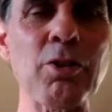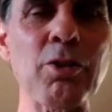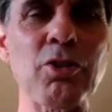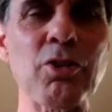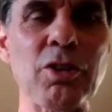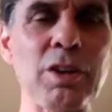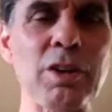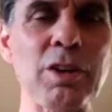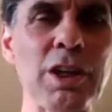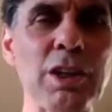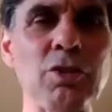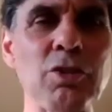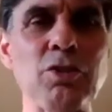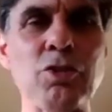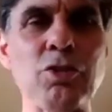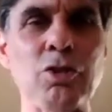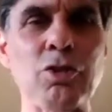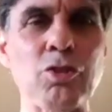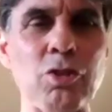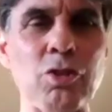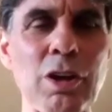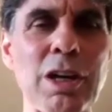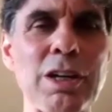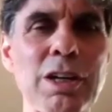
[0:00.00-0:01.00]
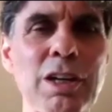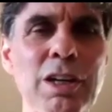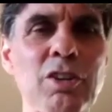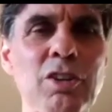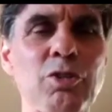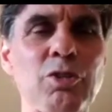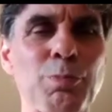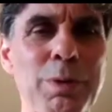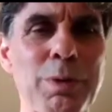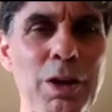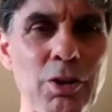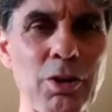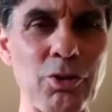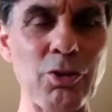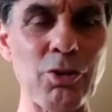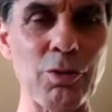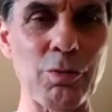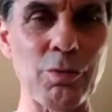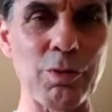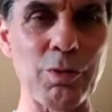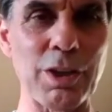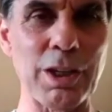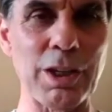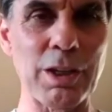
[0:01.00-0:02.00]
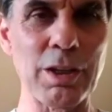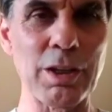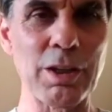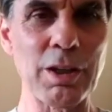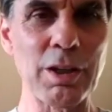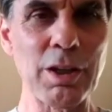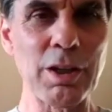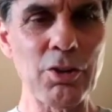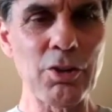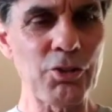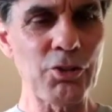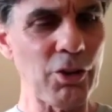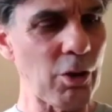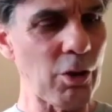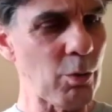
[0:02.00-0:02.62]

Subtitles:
A boxer needs to train explosively.